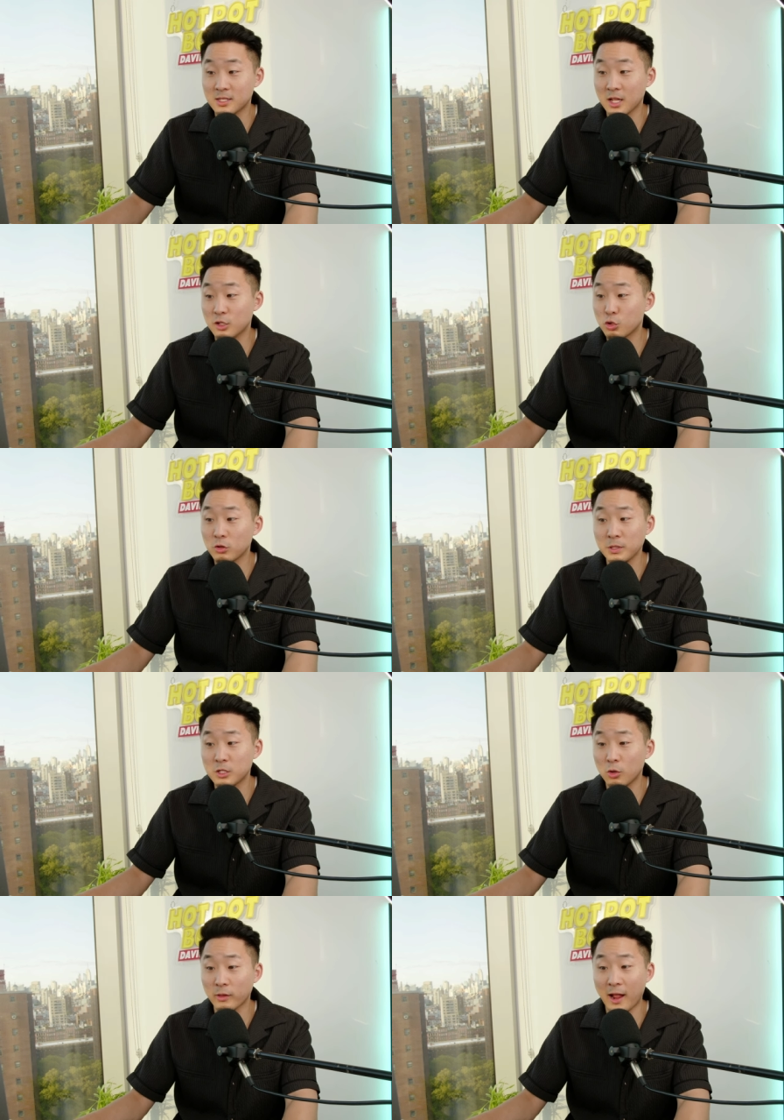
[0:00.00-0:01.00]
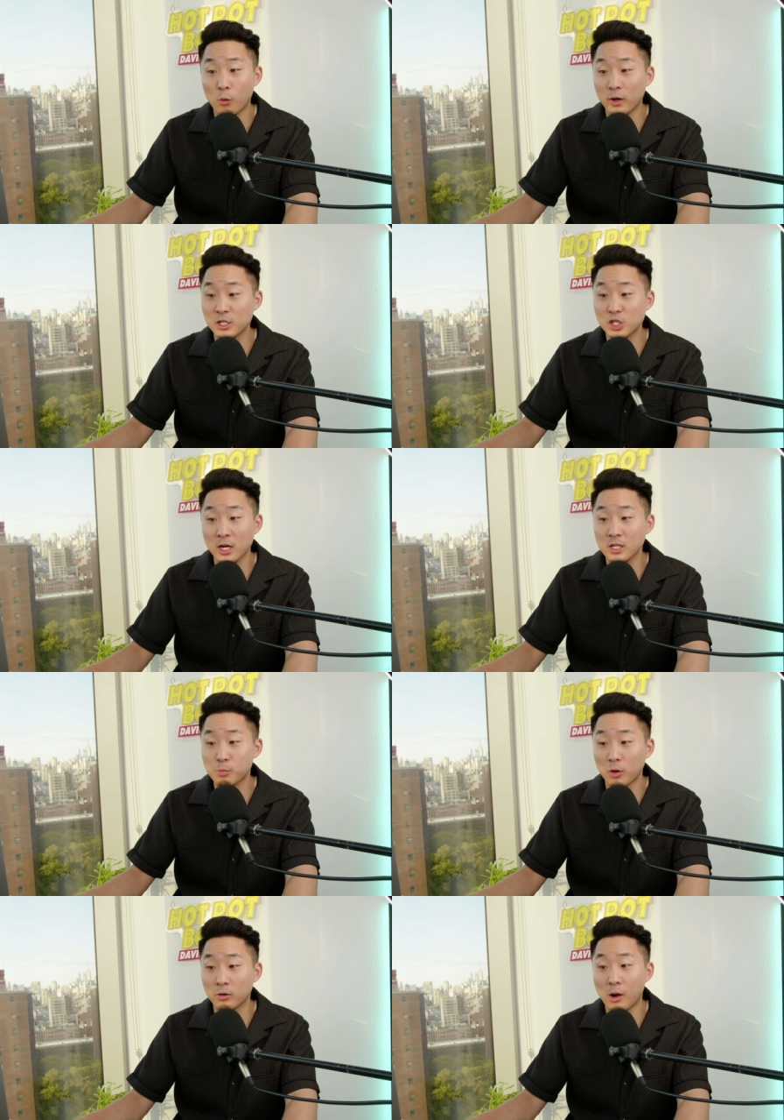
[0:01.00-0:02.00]
And truth be told, I want a Chinese
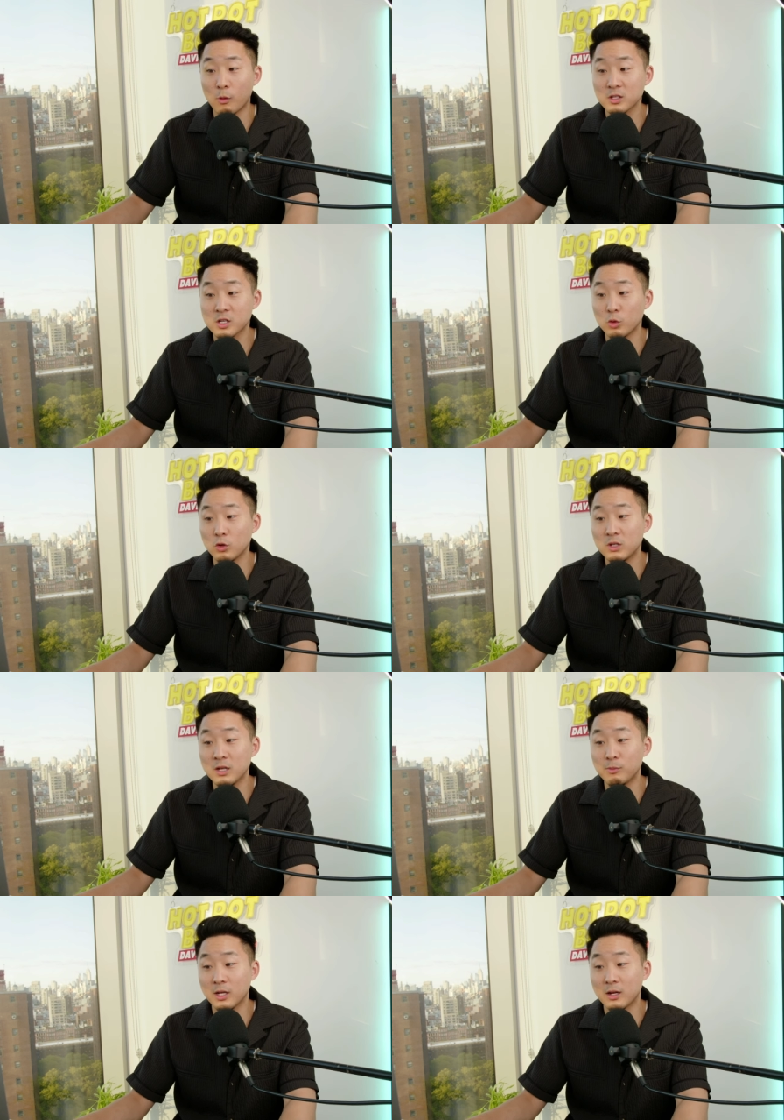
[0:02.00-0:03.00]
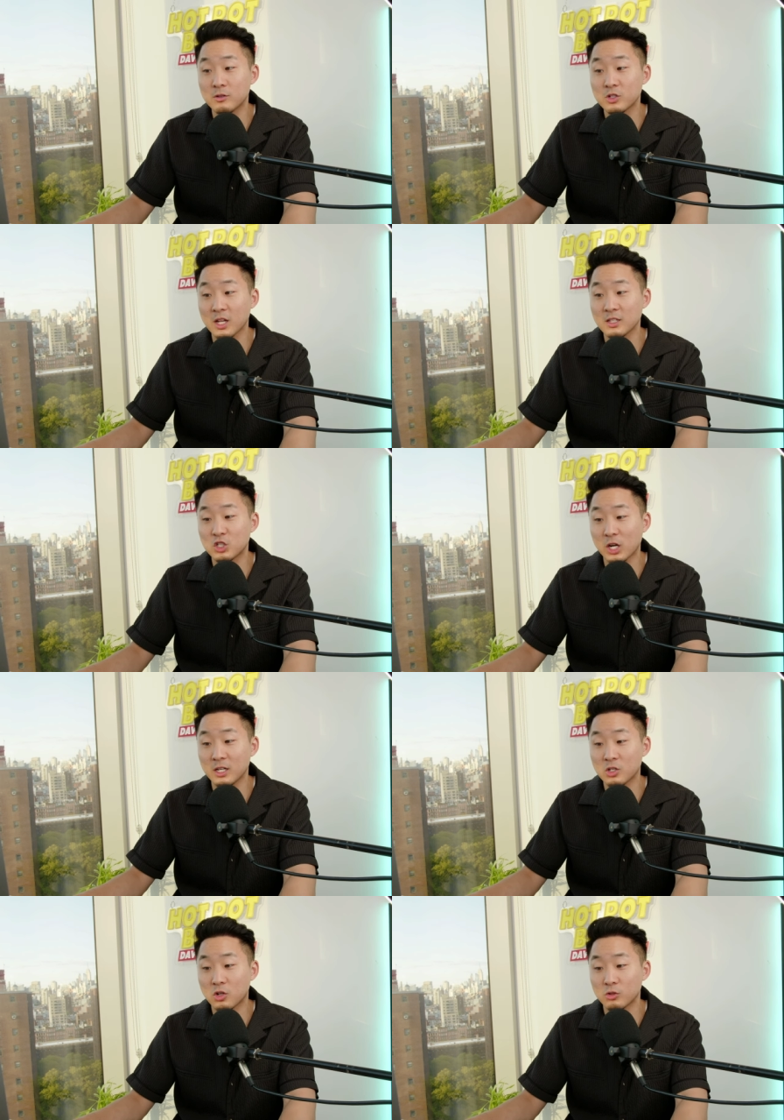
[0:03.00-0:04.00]
partner. I want someone who deeply understands
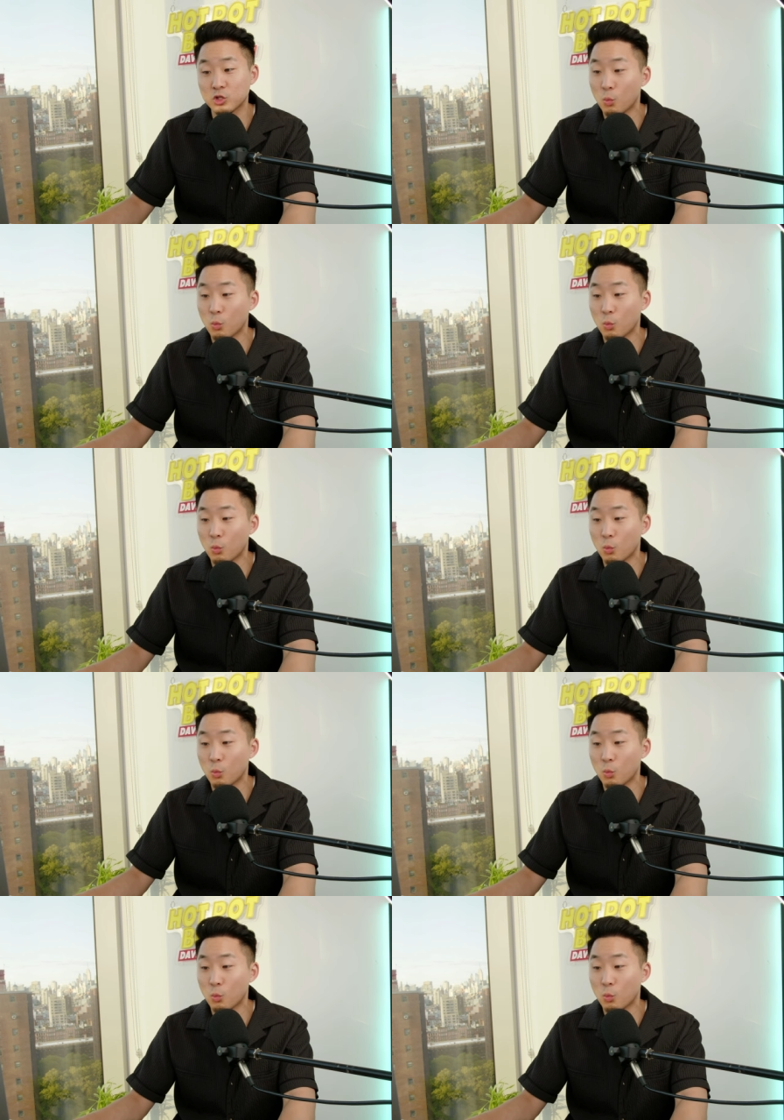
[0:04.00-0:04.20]
Chinese culture.